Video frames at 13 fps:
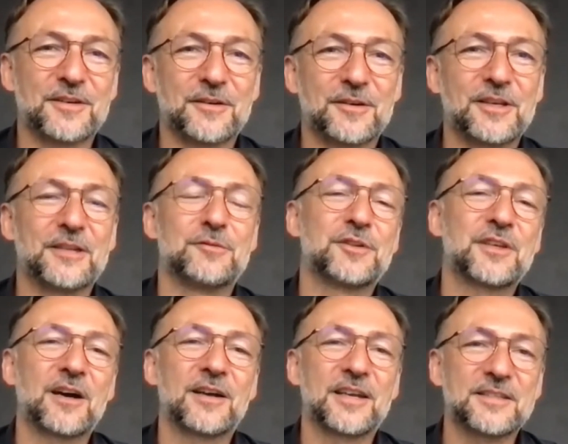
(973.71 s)
again, the
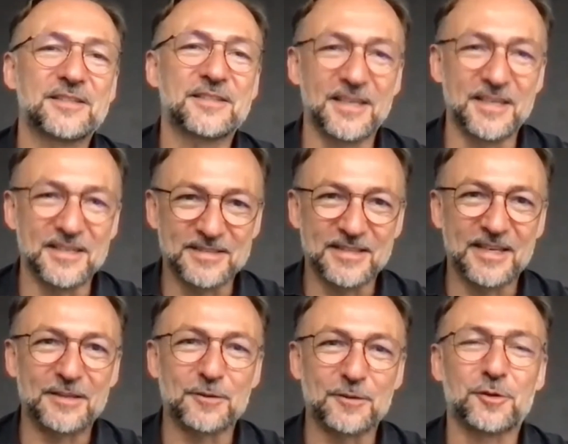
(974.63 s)
target stays
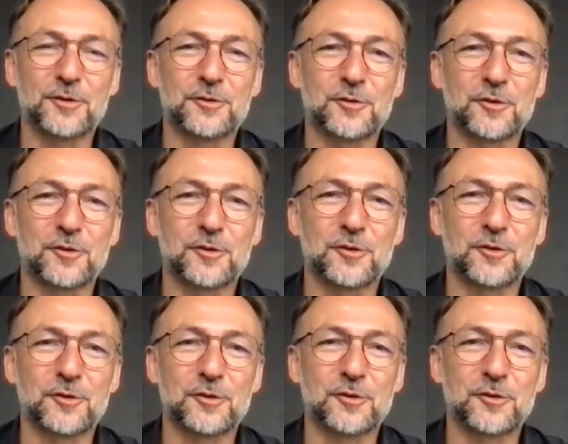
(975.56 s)
end of October,